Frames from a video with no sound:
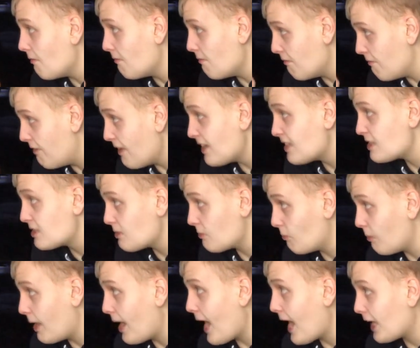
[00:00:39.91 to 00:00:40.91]
this
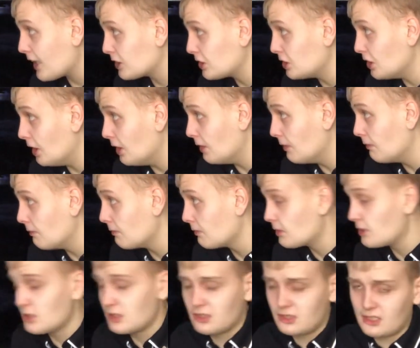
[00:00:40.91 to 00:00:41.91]
reaction,
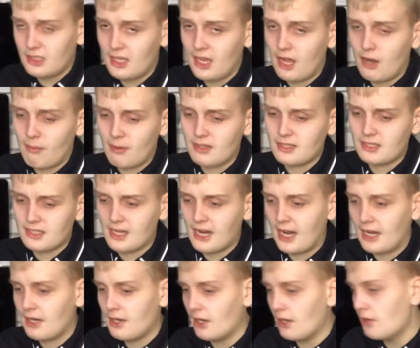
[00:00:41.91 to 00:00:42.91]
because today I went to
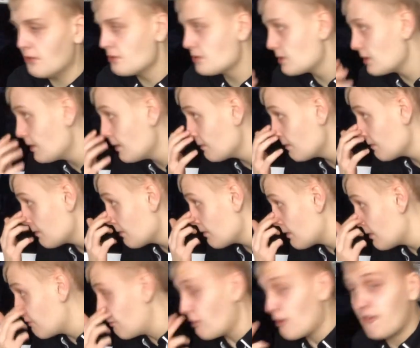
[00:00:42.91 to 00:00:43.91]
Nando's
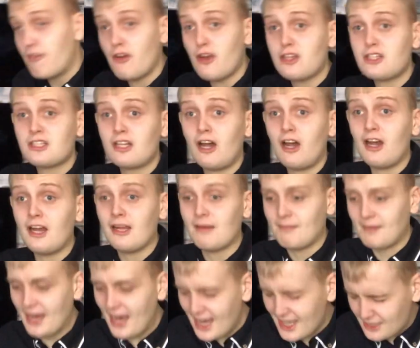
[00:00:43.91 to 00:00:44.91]
for the first time.
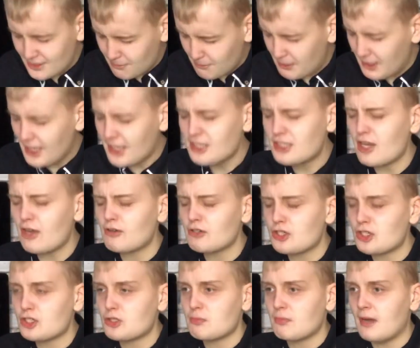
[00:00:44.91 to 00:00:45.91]
Yes, please don't
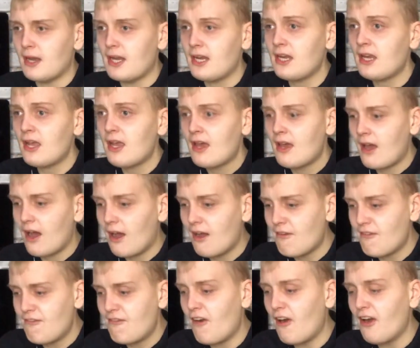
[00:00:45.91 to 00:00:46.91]
judge me. I
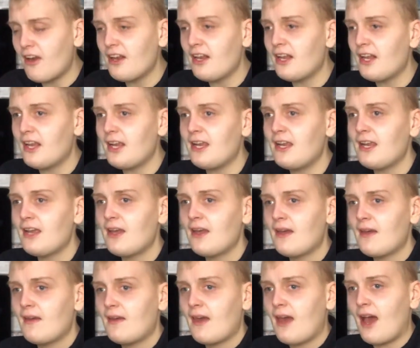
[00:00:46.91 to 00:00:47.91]
finally
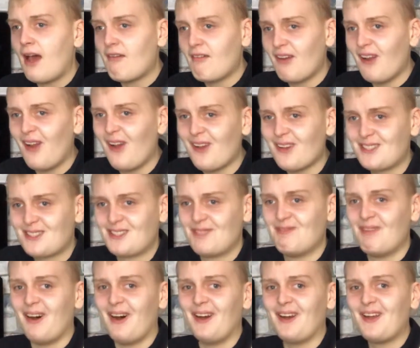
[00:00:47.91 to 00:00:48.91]
have lost
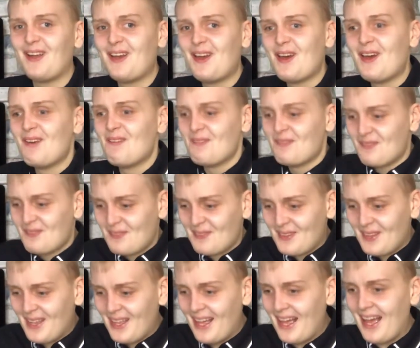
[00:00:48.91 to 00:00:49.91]
my
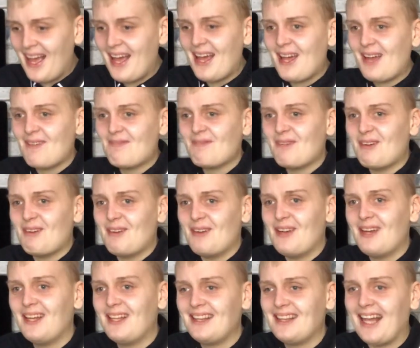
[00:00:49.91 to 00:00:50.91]
um,
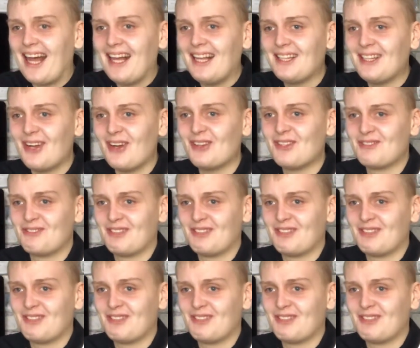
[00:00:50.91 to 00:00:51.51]
Nando's